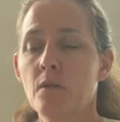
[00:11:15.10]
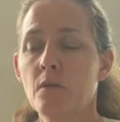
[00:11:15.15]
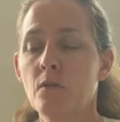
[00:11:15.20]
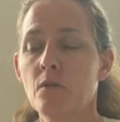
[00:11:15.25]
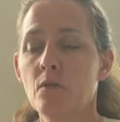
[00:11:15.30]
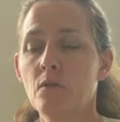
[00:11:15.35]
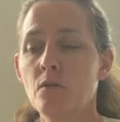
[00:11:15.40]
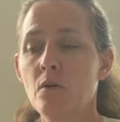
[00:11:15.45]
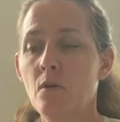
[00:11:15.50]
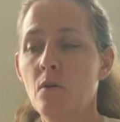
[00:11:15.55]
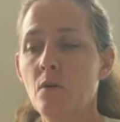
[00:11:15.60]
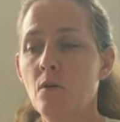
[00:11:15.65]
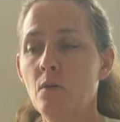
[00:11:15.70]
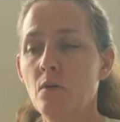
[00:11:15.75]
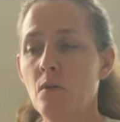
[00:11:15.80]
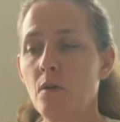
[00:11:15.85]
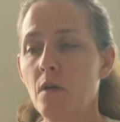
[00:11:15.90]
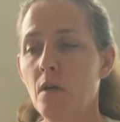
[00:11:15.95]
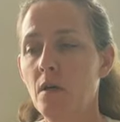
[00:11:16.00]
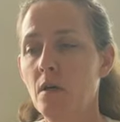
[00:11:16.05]

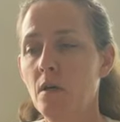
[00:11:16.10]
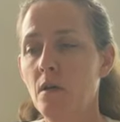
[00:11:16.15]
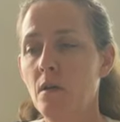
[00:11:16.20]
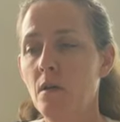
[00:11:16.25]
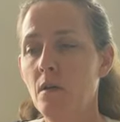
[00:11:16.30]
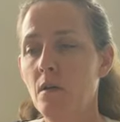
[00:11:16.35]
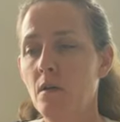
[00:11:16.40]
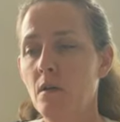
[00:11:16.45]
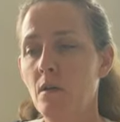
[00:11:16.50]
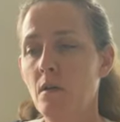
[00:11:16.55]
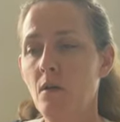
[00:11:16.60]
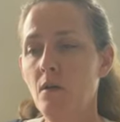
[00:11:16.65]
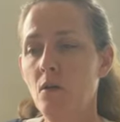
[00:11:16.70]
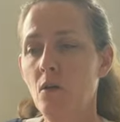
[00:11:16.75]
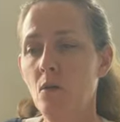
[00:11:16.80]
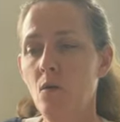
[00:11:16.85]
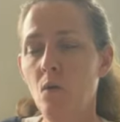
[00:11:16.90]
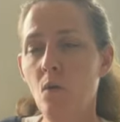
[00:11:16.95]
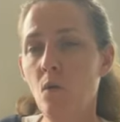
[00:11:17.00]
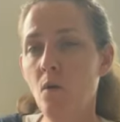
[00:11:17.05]
So, you
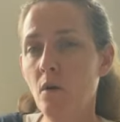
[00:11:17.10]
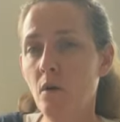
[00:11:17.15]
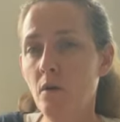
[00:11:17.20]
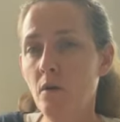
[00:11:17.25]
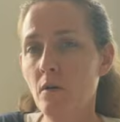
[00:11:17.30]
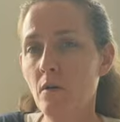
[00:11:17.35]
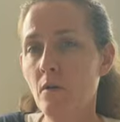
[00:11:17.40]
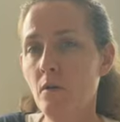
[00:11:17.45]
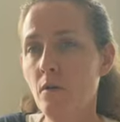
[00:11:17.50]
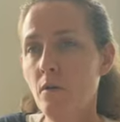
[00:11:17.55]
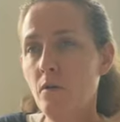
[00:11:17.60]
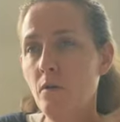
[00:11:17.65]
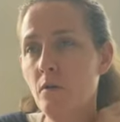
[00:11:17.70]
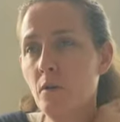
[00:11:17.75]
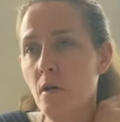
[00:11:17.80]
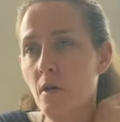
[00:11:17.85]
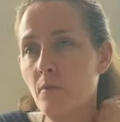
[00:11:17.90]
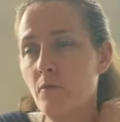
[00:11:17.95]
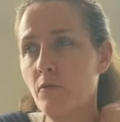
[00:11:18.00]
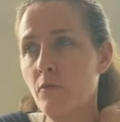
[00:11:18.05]
know, or you
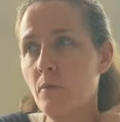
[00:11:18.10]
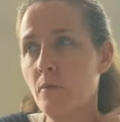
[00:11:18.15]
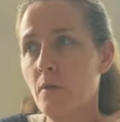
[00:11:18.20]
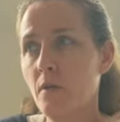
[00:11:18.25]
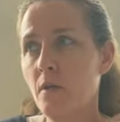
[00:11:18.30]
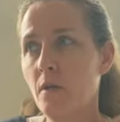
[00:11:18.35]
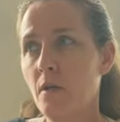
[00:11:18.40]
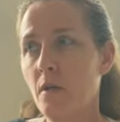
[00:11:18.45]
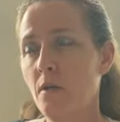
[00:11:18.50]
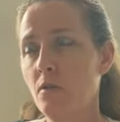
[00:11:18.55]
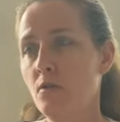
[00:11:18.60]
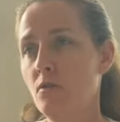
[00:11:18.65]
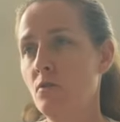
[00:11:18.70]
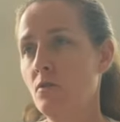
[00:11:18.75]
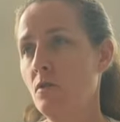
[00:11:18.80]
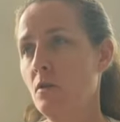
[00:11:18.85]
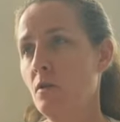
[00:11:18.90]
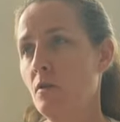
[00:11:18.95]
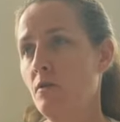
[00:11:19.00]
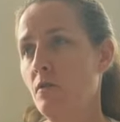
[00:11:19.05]
come from a
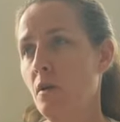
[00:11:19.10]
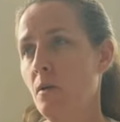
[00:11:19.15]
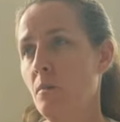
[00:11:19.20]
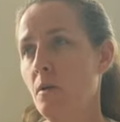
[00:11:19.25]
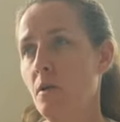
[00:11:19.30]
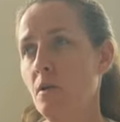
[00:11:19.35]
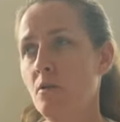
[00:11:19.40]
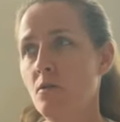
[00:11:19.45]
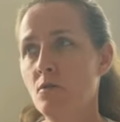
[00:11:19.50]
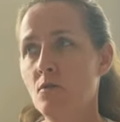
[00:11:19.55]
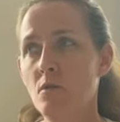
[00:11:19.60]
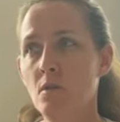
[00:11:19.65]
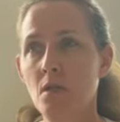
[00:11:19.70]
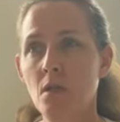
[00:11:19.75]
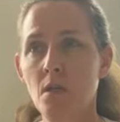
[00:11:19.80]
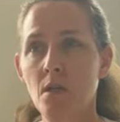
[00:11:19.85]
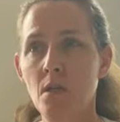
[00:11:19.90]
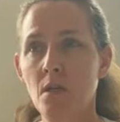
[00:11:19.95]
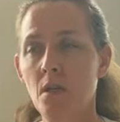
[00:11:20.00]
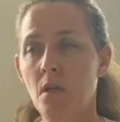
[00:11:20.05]
family history
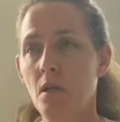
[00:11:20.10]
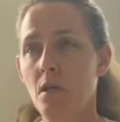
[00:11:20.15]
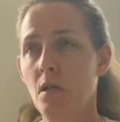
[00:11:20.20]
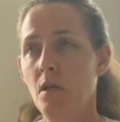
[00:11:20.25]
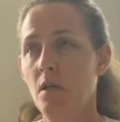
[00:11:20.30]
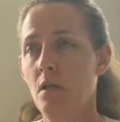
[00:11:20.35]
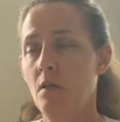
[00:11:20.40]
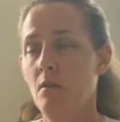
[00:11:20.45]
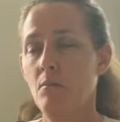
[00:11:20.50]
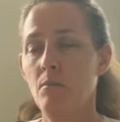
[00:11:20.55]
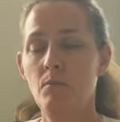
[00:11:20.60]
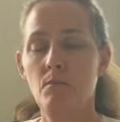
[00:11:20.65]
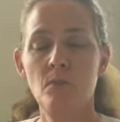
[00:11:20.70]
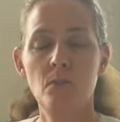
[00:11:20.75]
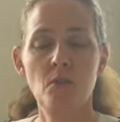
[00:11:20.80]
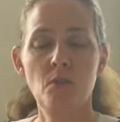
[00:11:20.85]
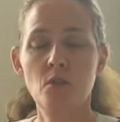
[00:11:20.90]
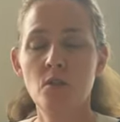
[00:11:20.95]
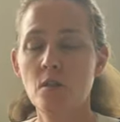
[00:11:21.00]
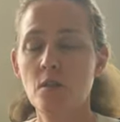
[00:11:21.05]
that
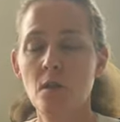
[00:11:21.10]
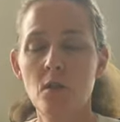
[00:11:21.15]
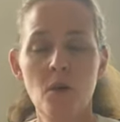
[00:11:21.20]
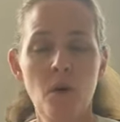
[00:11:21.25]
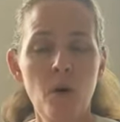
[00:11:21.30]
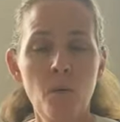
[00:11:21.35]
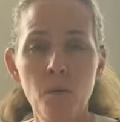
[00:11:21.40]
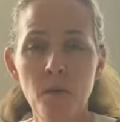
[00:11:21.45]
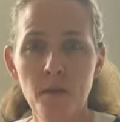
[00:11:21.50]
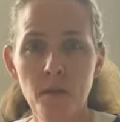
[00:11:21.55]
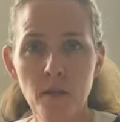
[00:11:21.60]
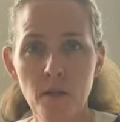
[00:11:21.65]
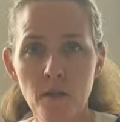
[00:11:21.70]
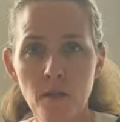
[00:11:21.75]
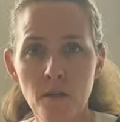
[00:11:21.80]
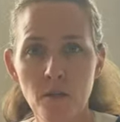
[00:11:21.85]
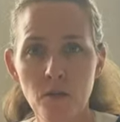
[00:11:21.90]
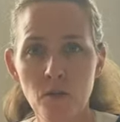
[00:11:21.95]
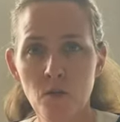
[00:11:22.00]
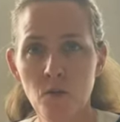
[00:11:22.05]
you just get on with
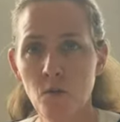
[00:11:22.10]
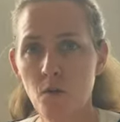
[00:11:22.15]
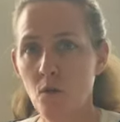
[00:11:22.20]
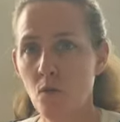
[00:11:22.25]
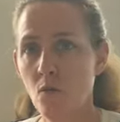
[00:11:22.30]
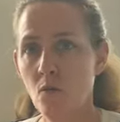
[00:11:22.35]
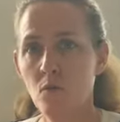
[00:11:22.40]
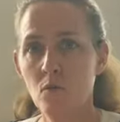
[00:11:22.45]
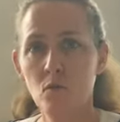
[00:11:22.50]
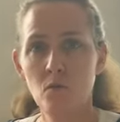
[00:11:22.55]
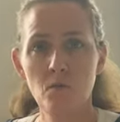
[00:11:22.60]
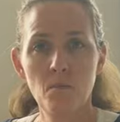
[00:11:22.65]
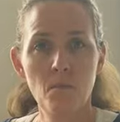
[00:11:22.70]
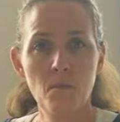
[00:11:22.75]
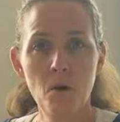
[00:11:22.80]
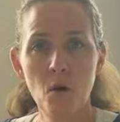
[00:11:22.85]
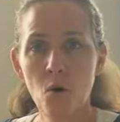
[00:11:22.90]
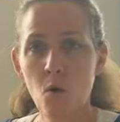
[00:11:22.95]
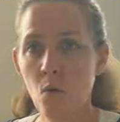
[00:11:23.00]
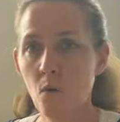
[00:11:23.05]
things. You know, you don't
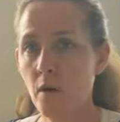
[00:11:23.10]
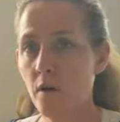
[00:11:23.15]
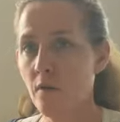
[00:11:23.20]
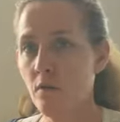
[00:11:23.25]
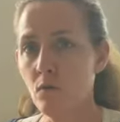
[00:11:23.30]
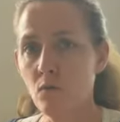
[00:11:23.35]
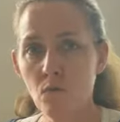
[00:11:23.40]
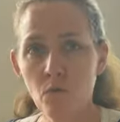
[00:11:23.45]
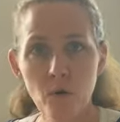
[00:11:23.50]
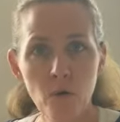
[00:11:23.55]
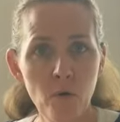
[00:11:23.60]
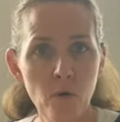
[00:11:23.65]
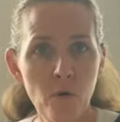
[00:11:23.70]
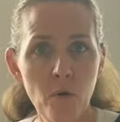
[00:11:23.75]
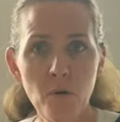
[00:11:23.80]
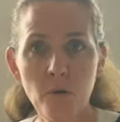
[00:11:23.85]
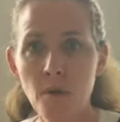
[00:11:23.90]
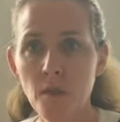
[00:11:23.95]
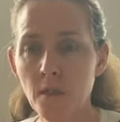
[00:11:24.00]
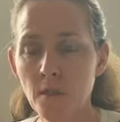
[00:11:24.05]
moan and
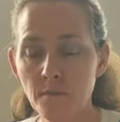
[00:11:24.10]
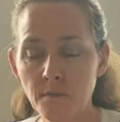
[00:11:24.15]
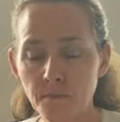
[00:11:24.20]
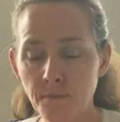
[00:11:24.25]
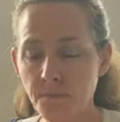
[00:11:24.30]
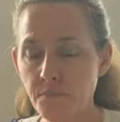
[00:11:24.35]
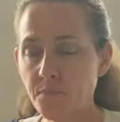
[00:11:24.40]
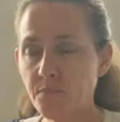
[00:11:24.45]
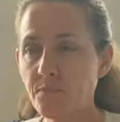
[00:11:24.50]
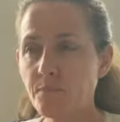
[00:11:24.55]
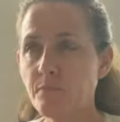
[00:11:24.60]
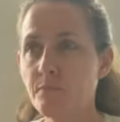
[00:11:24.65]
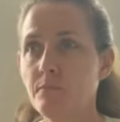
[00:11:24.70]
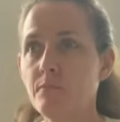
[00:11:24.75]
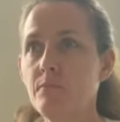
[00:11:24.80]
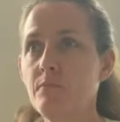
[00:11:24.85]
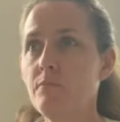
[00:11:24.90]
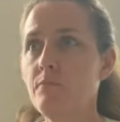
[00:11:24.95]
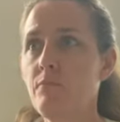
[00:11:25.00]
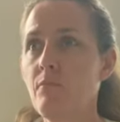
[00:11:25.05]
groan,
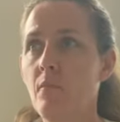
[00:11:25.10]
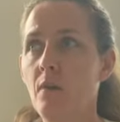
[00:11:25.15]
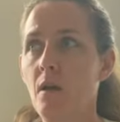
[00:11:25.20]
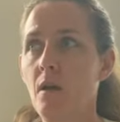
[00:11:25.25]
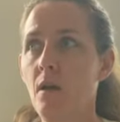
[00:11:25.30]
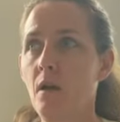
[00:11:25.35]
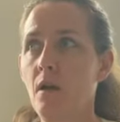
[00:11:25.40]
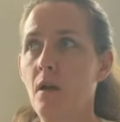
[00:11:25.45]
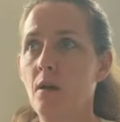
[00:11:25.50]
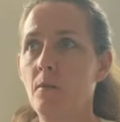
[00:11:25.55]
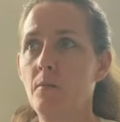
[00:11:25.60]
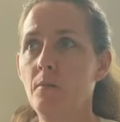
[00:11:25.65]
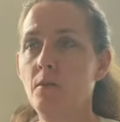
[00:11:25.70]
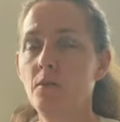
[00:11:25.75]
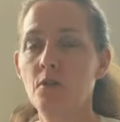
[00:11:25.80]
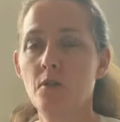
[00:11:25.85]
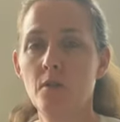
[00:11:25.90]
and